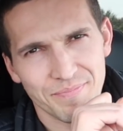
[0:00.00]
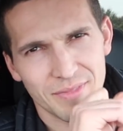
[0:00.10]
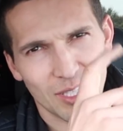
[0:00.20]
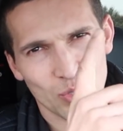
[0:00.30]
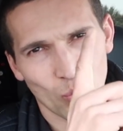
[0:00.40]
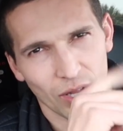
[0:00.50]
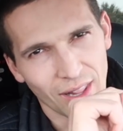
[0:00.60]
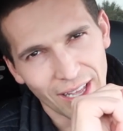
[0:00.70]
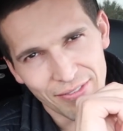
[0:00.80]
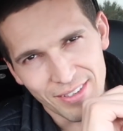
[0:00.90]
There's one
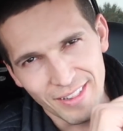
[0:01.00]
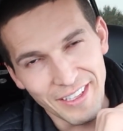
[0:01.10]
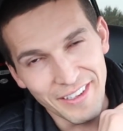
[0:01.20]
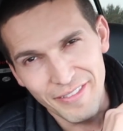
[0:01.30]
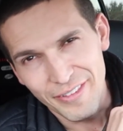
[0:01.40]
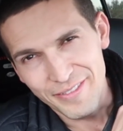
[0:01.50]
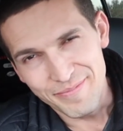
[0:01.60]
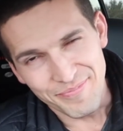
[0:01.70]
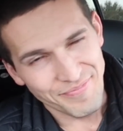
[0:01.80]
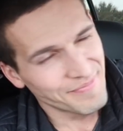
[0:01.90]
life to live,
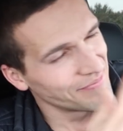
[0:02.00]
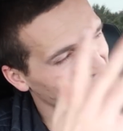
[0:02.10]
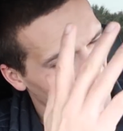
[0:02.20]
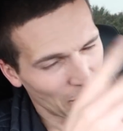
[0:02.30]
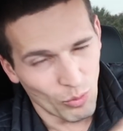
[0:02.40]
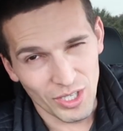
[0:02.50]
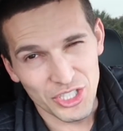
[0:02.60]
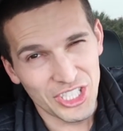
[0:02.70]
you get one